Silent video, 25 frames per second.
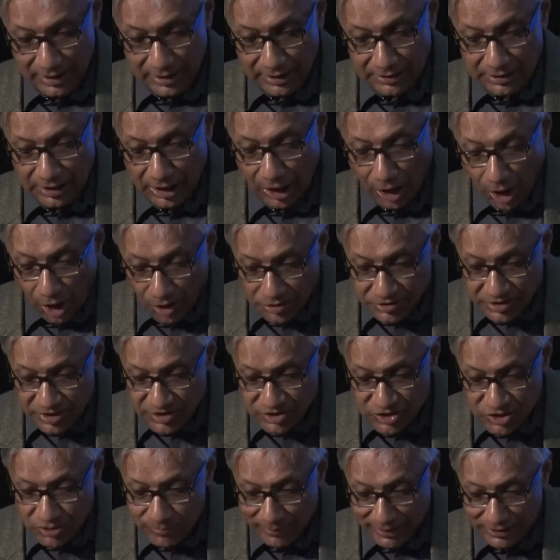The
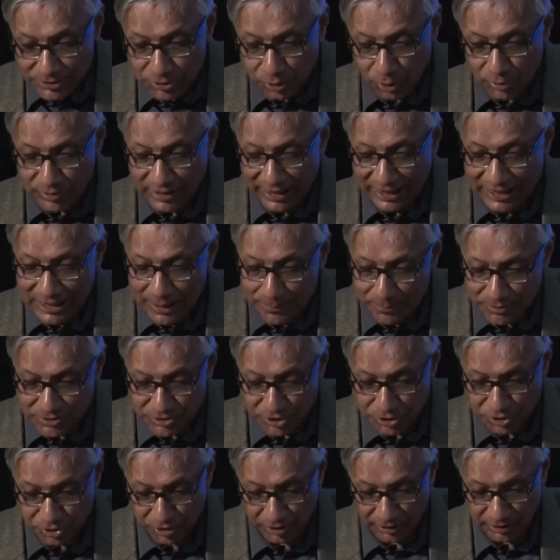artist might hold any
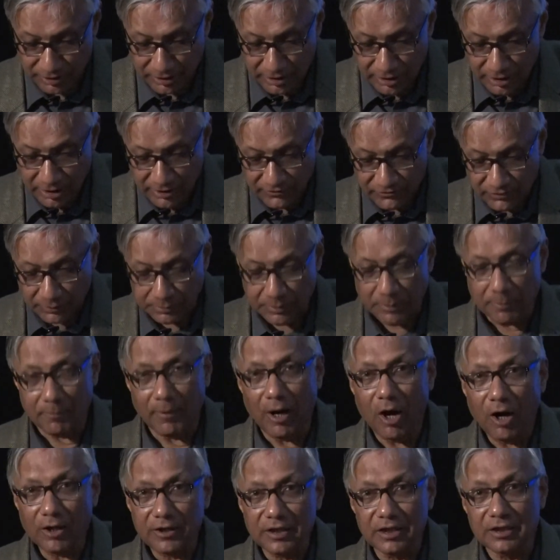position, from the
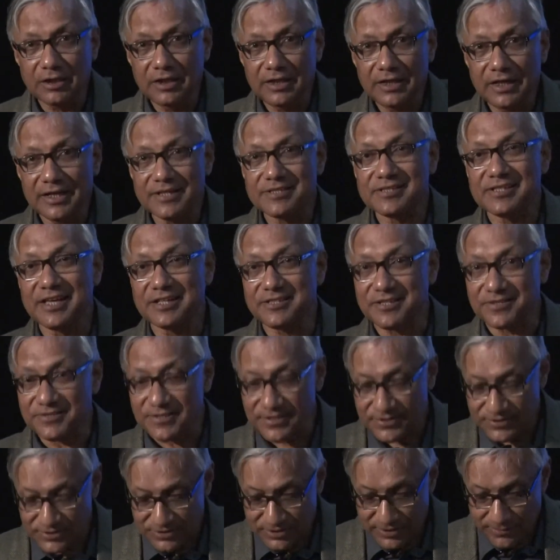markedly
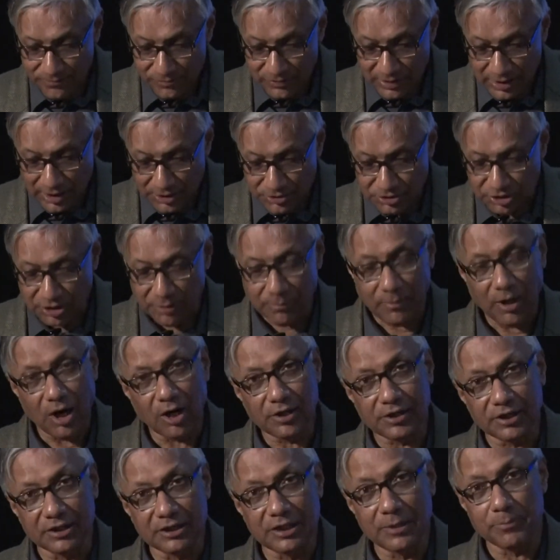aestheticist to the
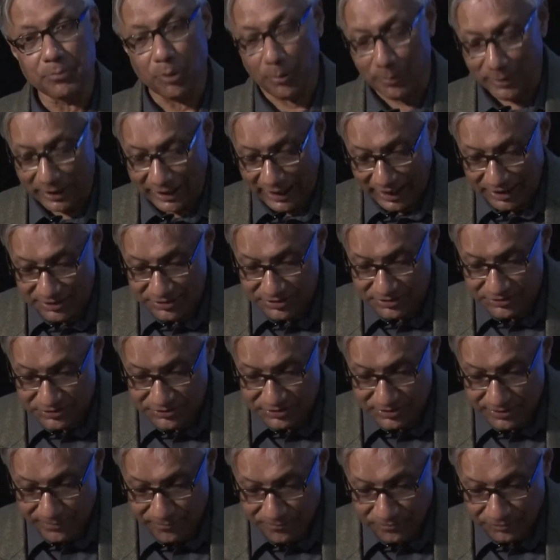markedly
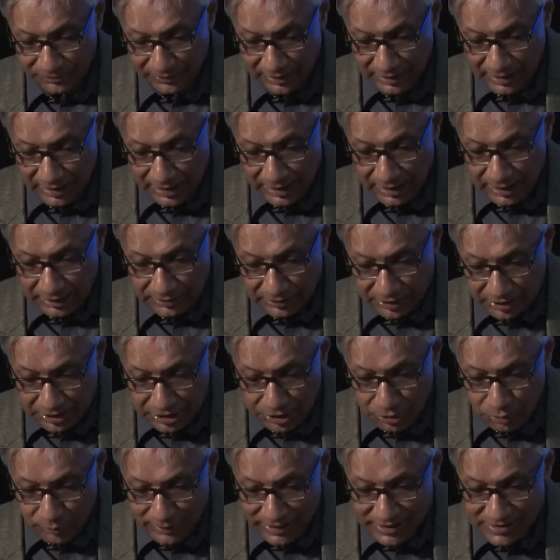propagandist. The
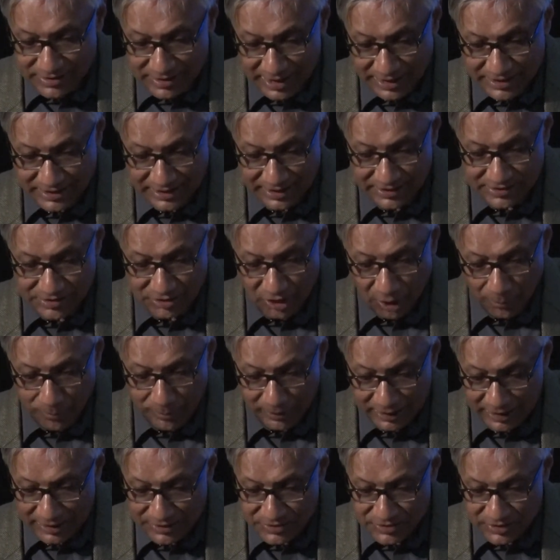new aesthetics
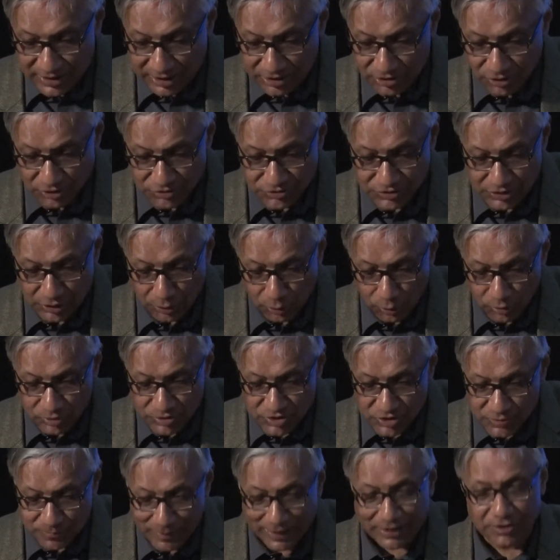operates across the whole
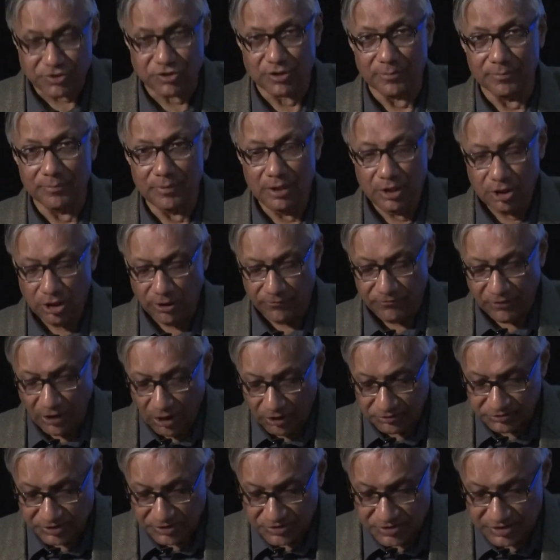spectrum of
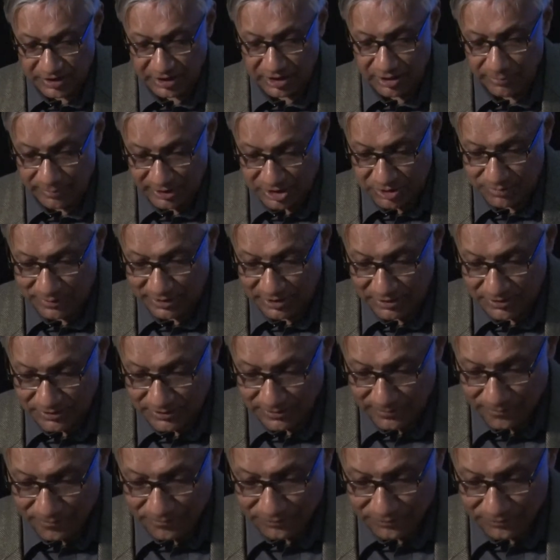artistic commitment.